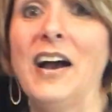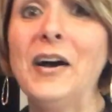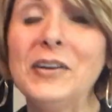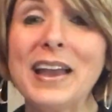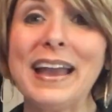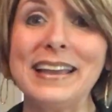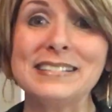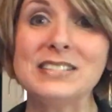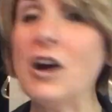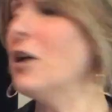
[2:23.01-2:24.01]
Okay,
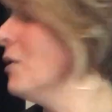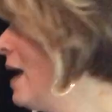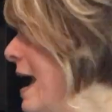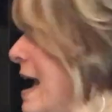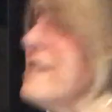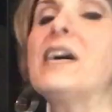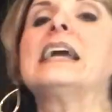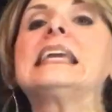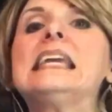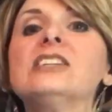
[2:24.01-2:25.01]
so I have
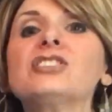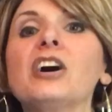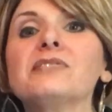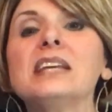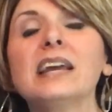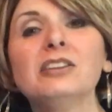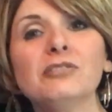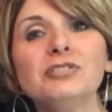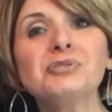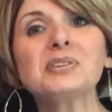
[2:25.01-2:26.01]
IKEA shelves, and I
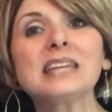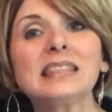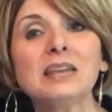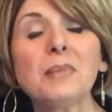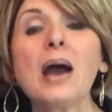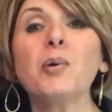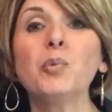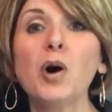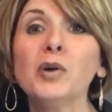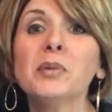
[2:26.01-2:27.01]
know that you can get them at
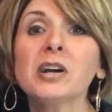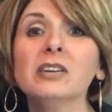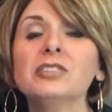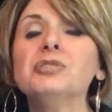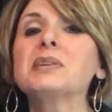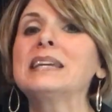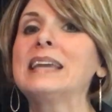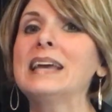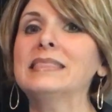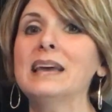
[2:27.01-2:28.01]
Walmart, you
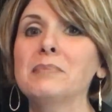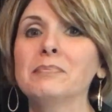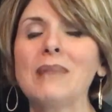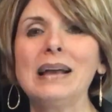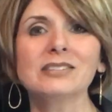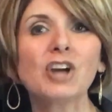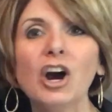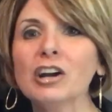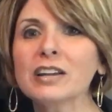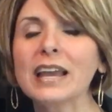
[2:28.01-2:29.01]
can get them at
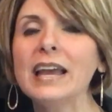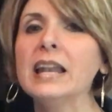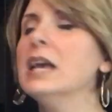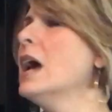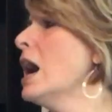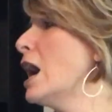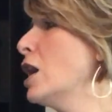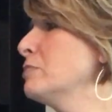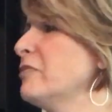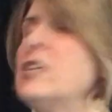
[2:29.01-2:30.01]
Target,
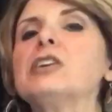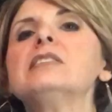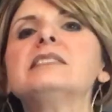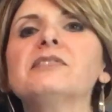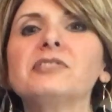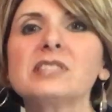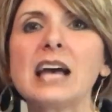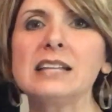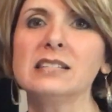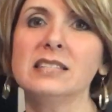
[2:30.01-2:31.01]
various different
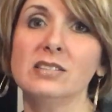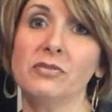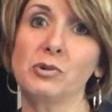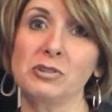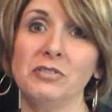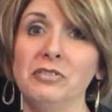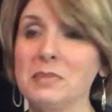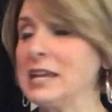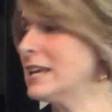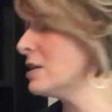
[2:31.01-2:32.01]
sizes. These, of course, are
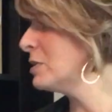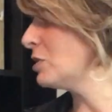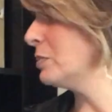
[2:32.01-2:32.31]
from IKEA, but